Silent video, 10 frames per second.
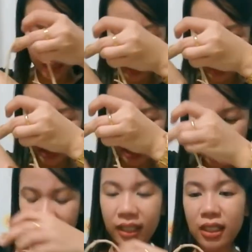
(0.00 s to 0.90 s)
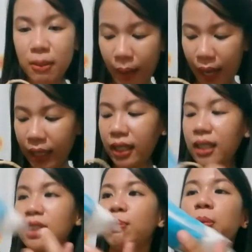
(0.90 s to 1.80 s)
Inside this bag
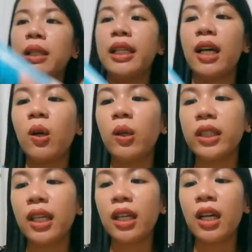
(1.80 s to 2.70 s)
is bumili ako ng